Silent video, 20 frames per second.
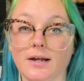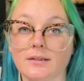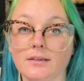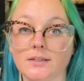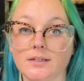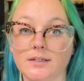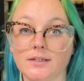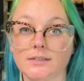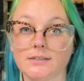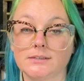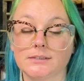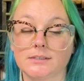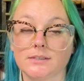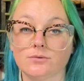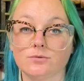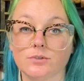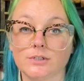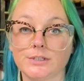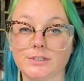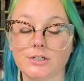think it's a
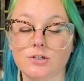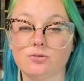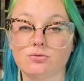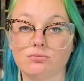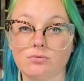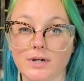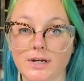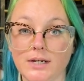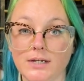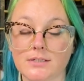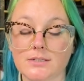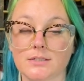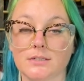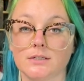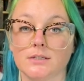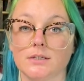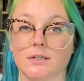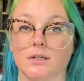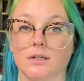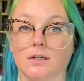really great,
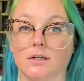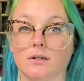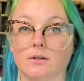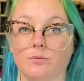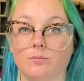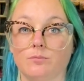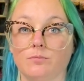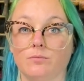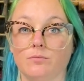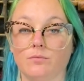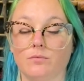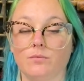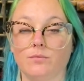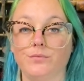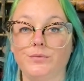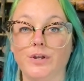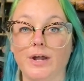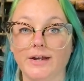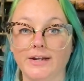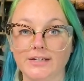
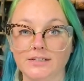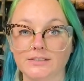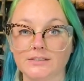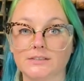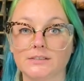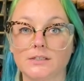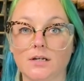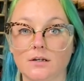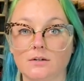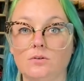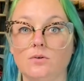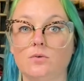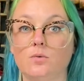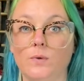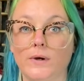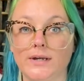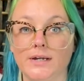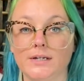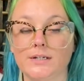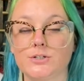nice, subtle
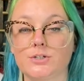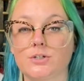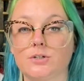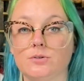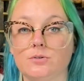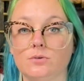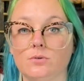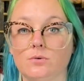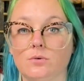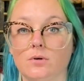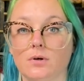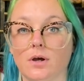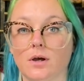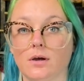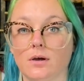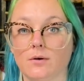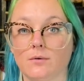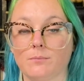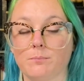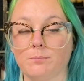way to
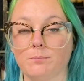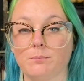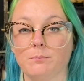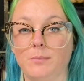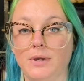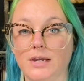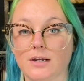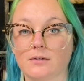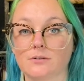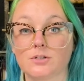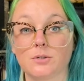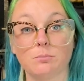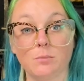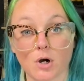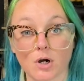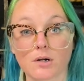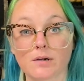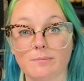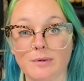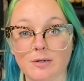make to
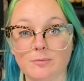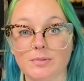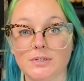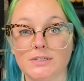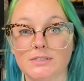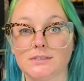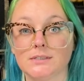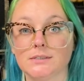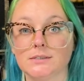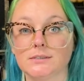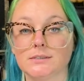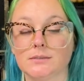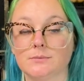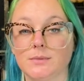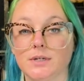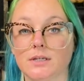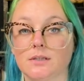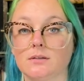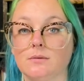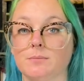mark my pieces and
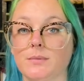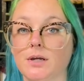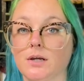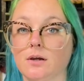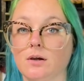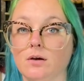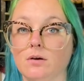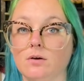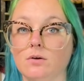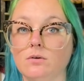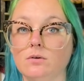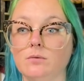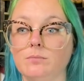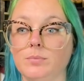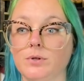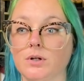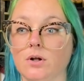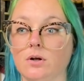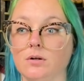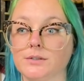make them my own,
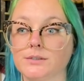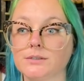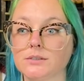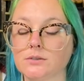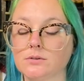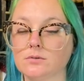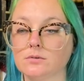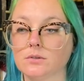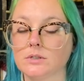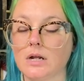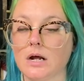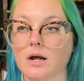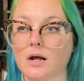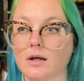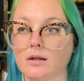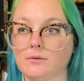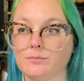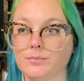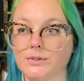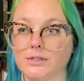but also
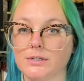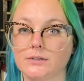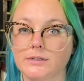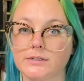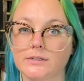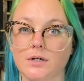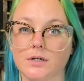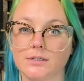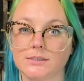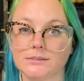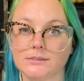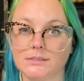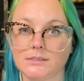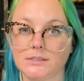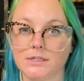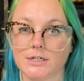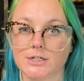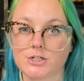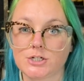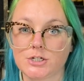not being like
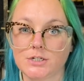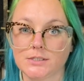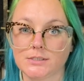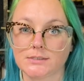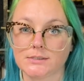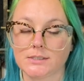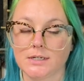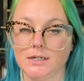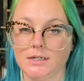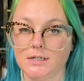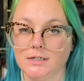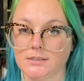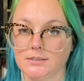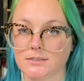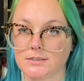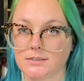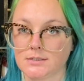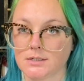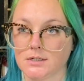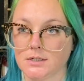ostentatious and